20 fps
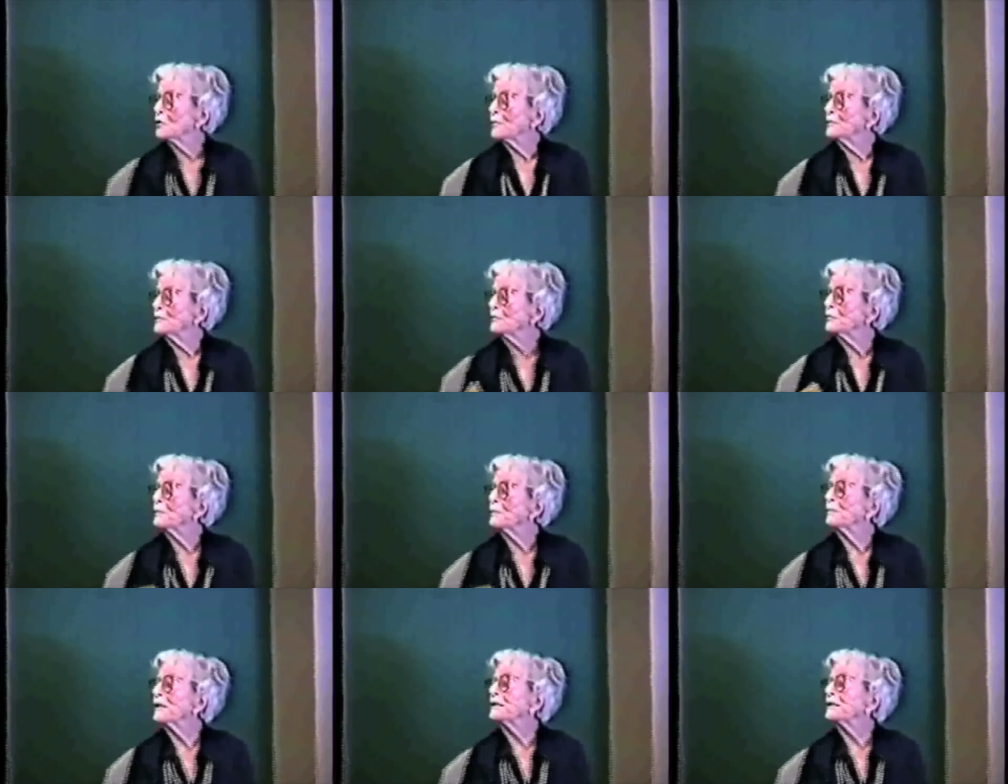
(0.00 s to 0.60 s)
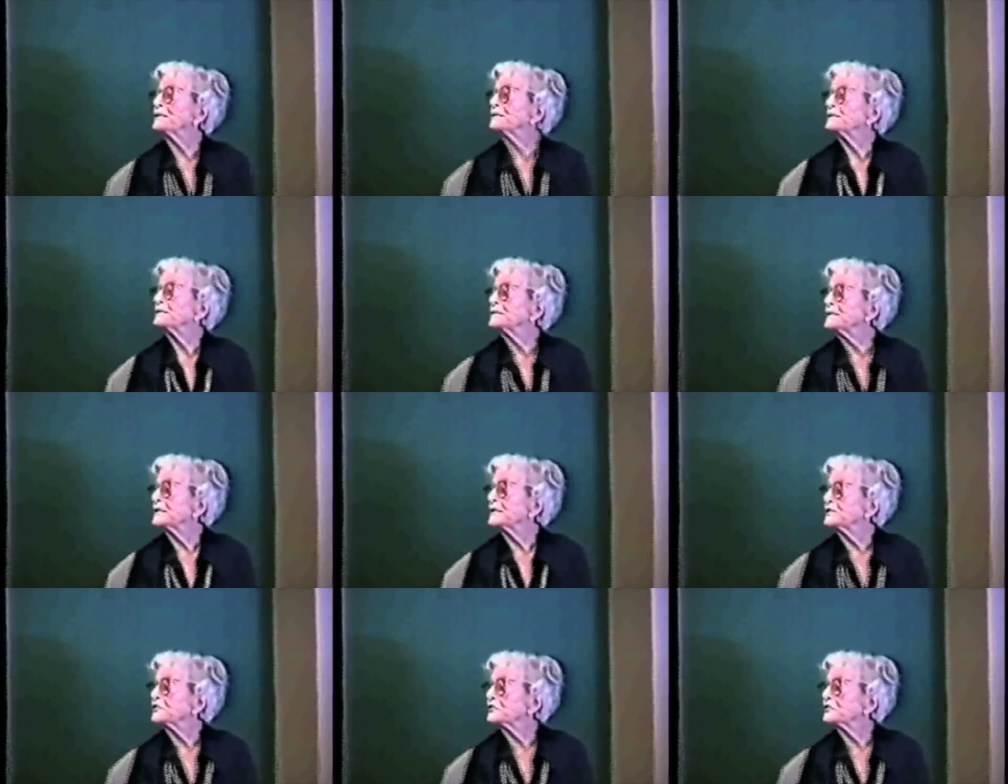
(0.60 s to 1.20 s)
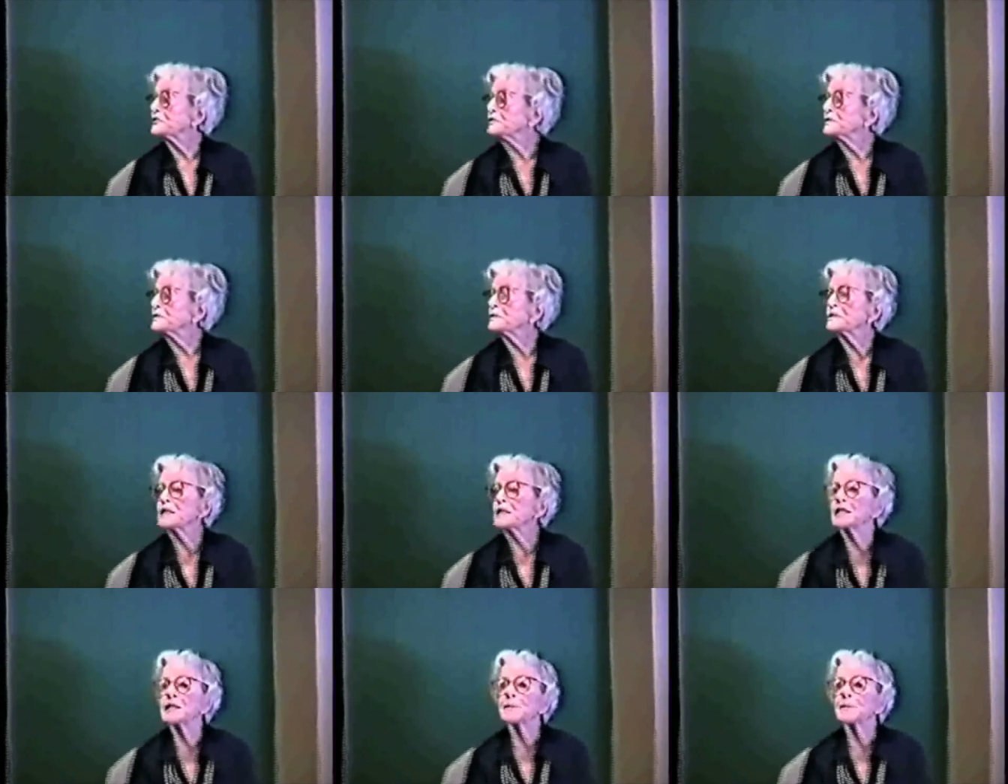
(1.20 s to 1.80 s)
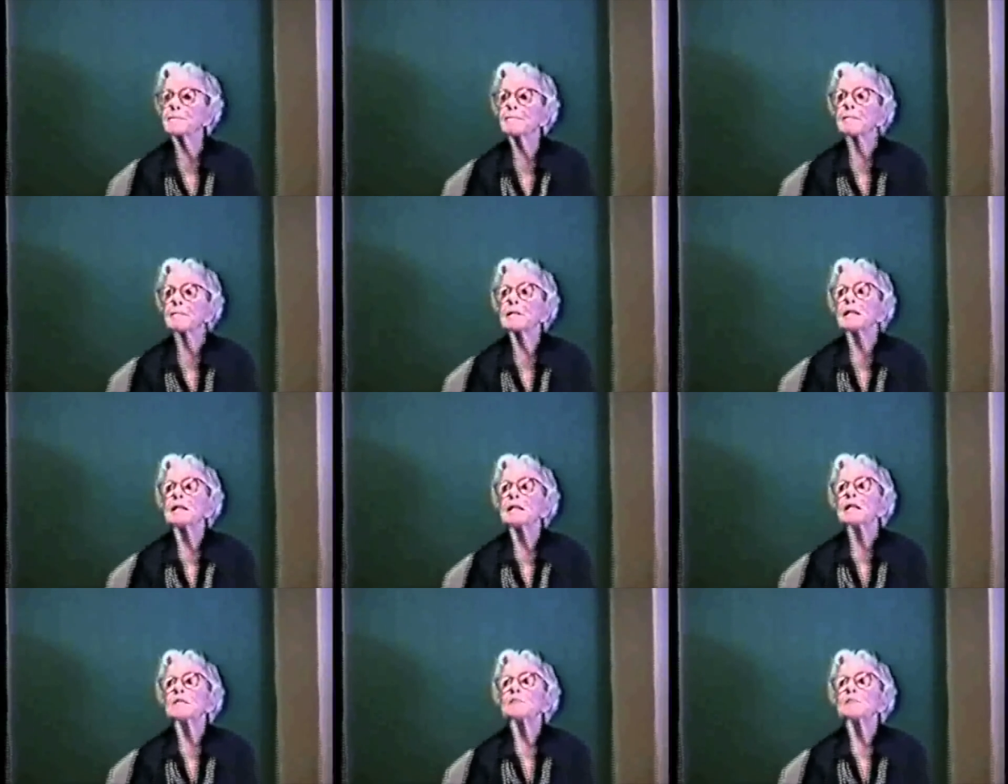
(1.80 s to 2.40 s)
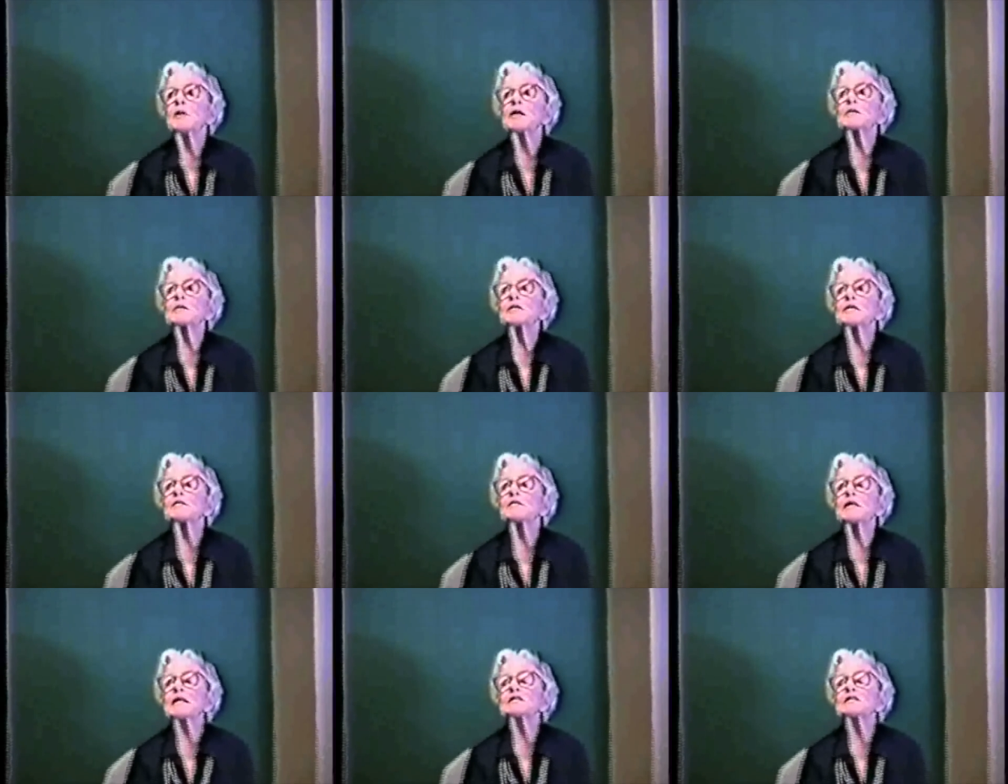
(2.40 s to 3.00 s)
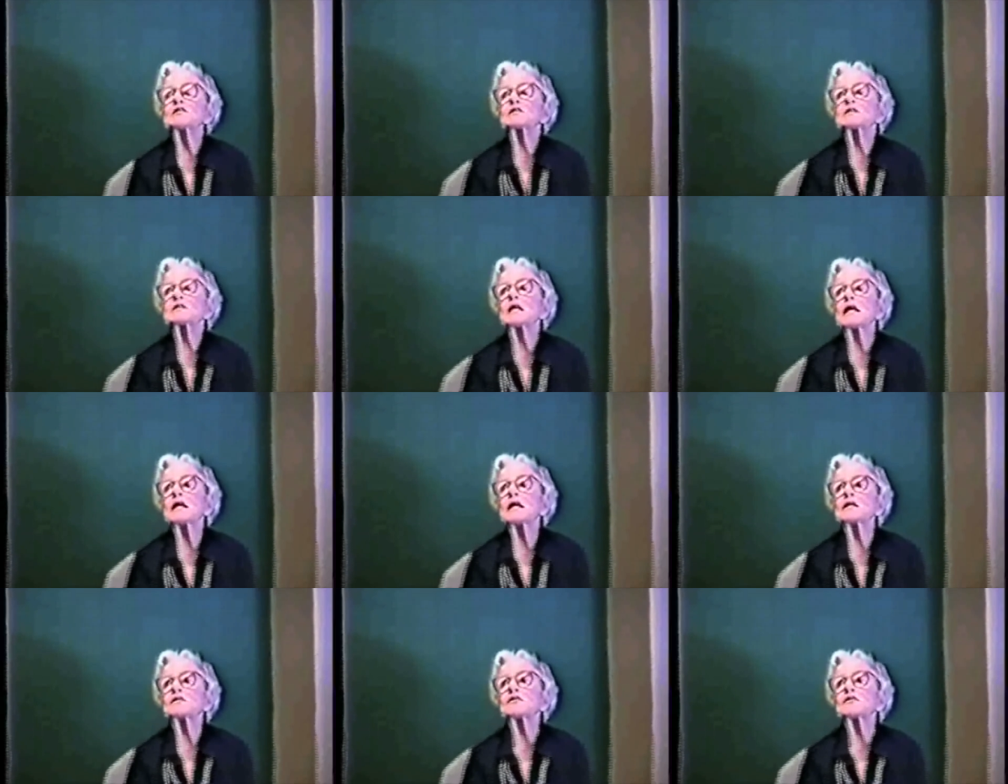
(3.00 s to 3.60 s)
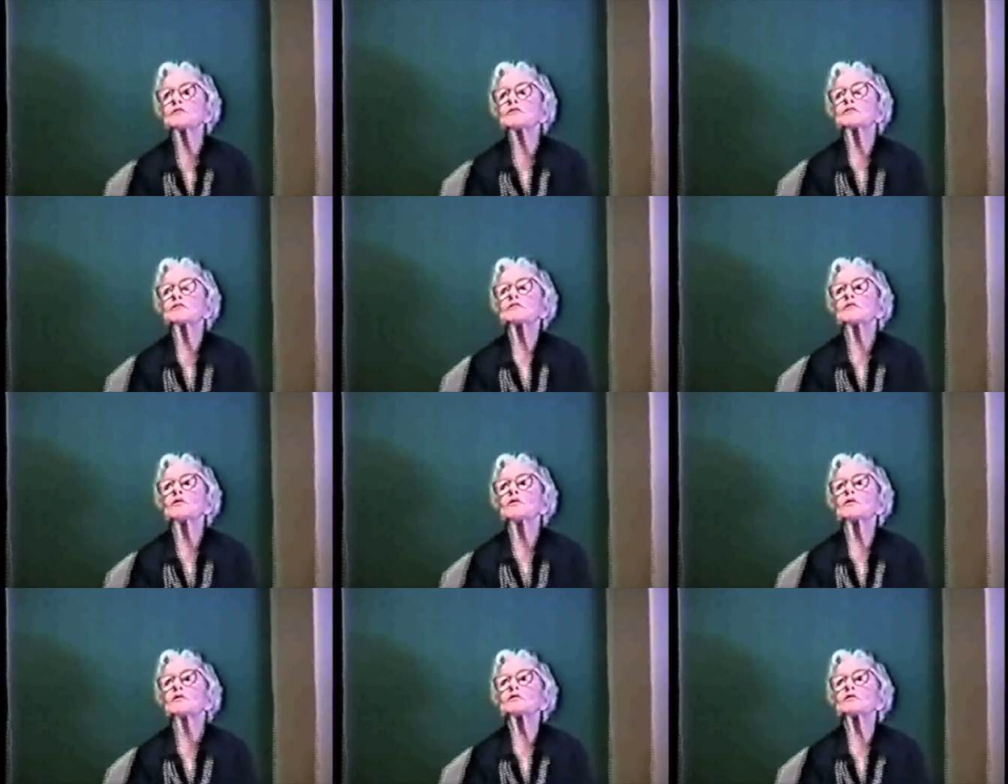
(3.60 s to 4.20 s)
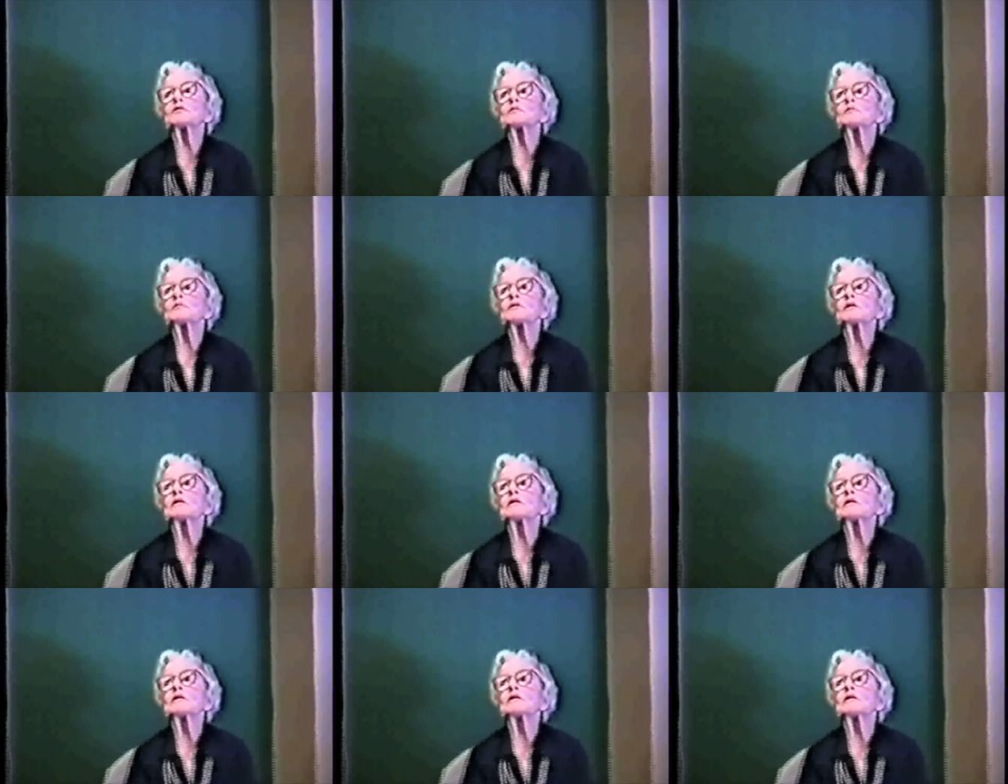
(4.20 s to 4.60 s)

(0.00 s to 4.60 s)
I mean, we make distinctions there. Mm-hmm. But that started, of course,